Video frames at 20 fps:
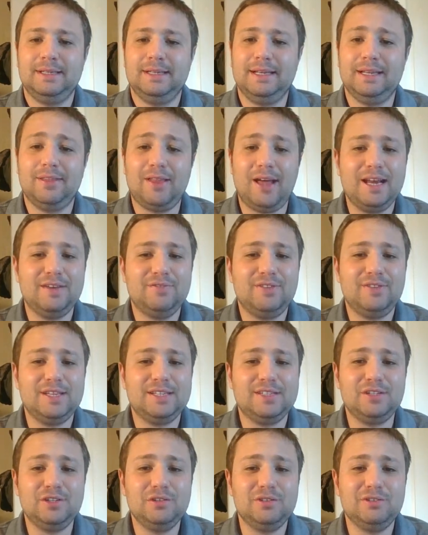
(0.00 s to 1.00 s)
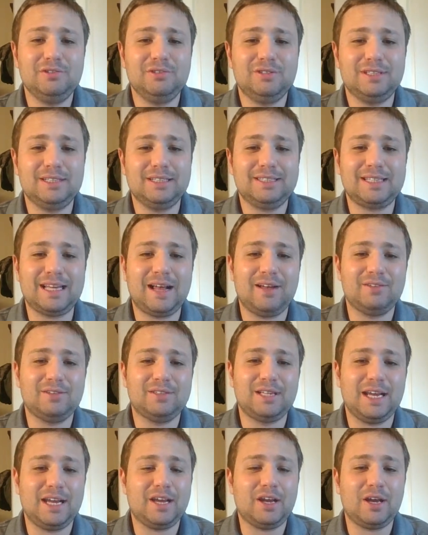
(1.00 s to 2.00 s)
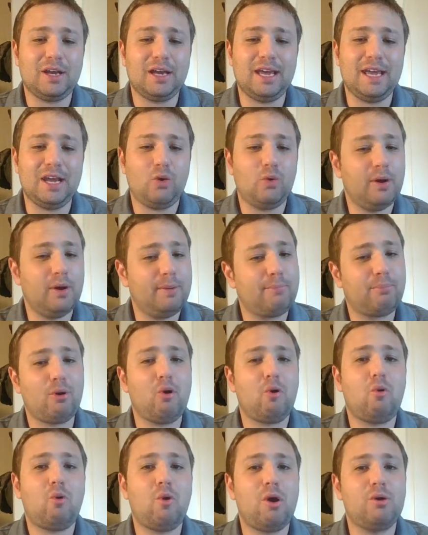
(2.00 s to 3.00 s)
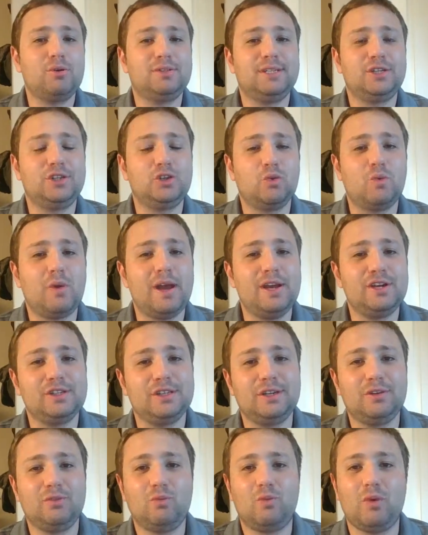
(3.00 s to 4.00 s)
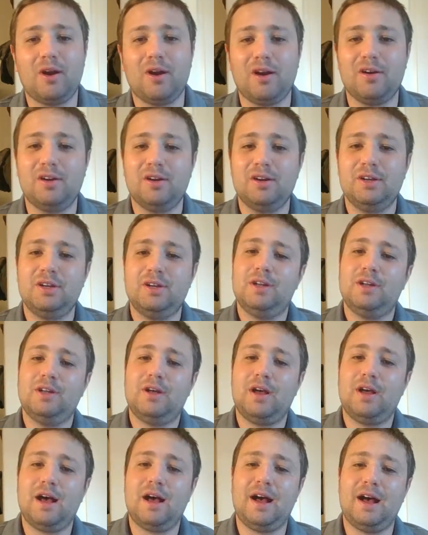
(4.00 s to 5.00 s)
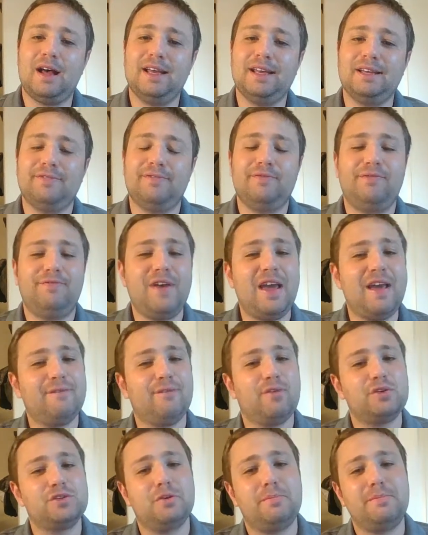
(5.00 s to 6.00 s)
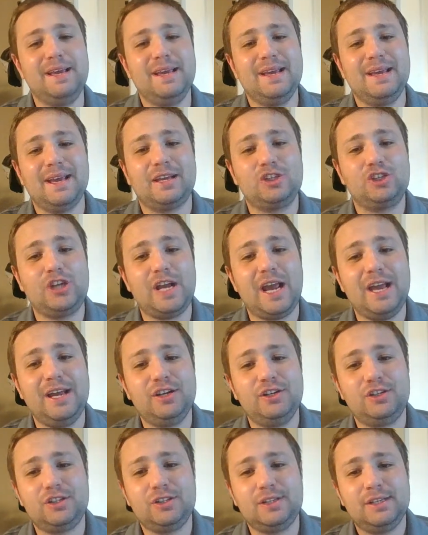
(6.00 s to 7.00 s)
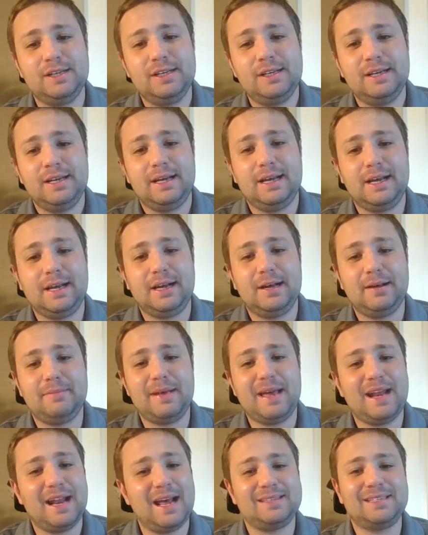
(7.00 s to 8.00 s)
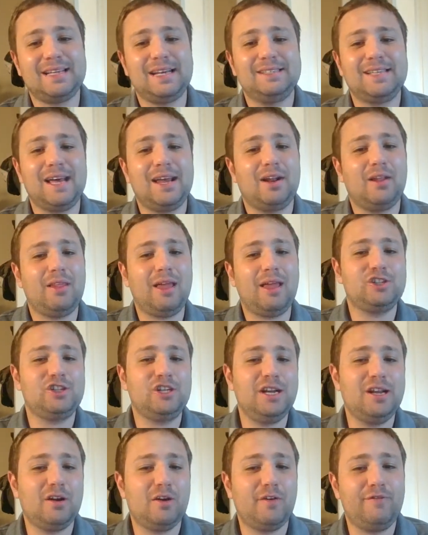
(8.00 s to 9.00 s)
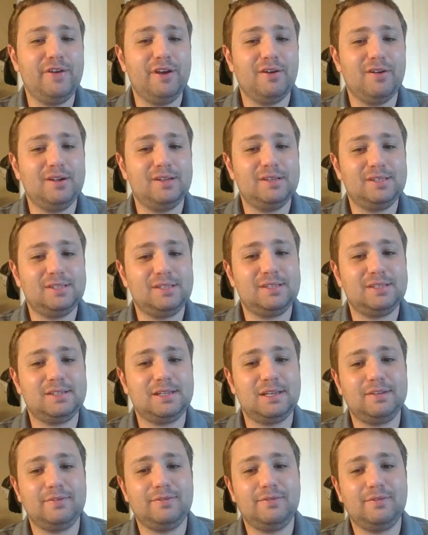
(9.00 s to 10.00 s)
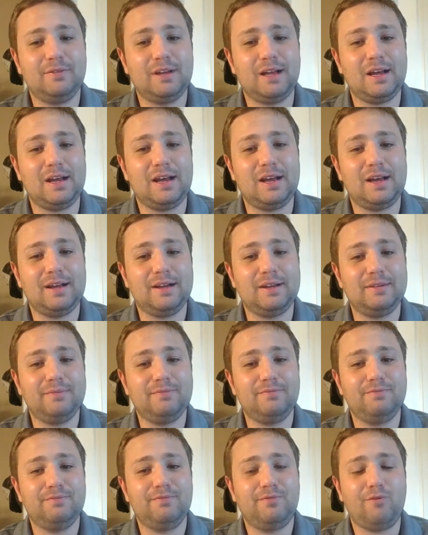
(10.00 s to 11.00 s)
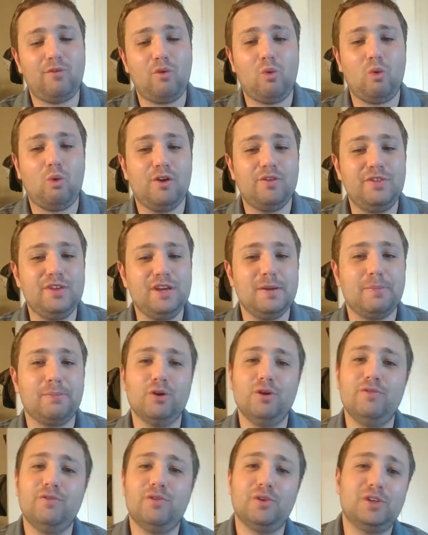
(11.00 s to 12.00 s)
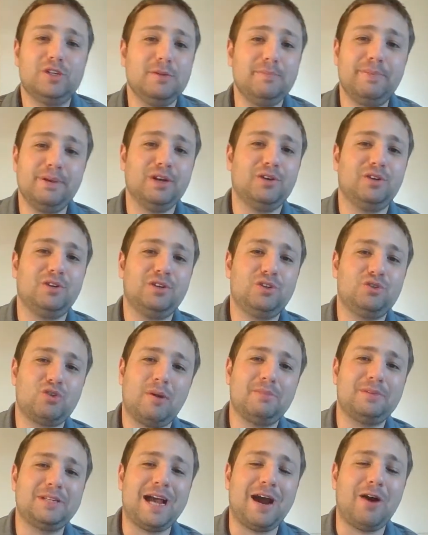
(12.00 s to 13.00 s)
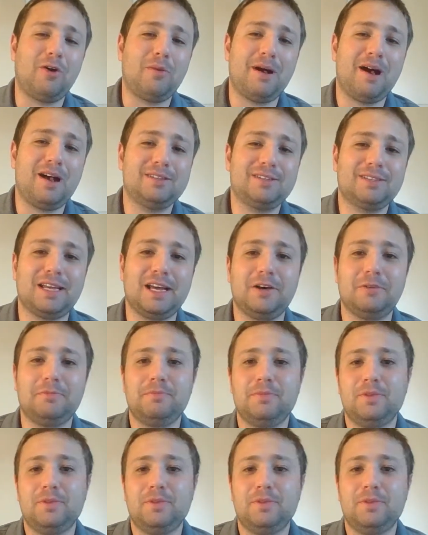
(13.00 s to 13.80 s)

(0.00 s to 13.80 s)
In light of this news, it sounds like a quid pro quo situation where uh, favors are being exchanged. And as I said, election interference uh, for the approval to build Trump Tower Moscow,